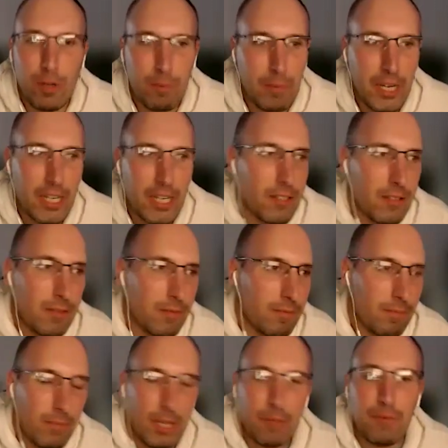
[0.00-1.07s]
and
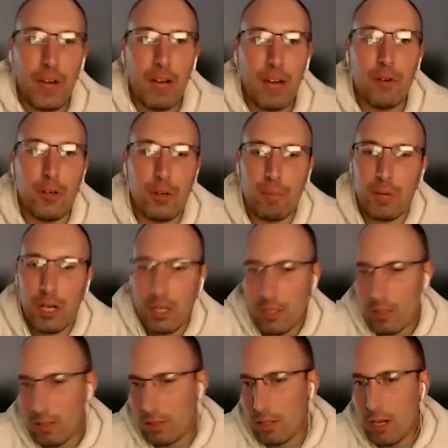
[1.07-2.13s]
make
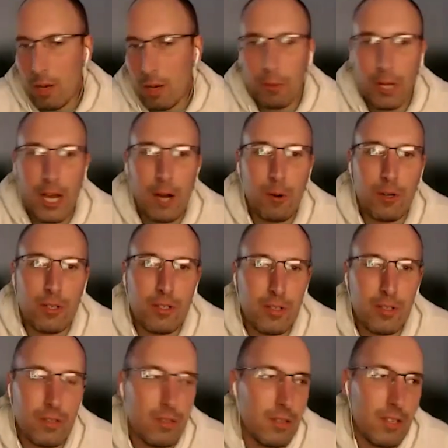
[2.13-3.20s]
$500 in a couple hours,
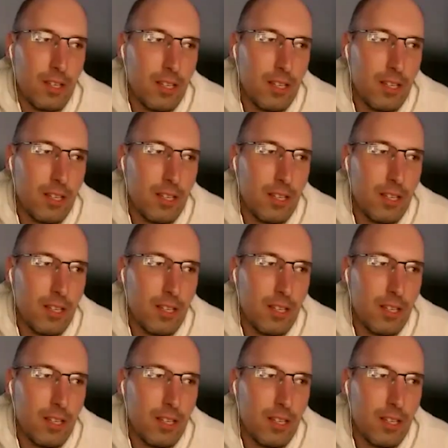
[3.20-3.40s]
because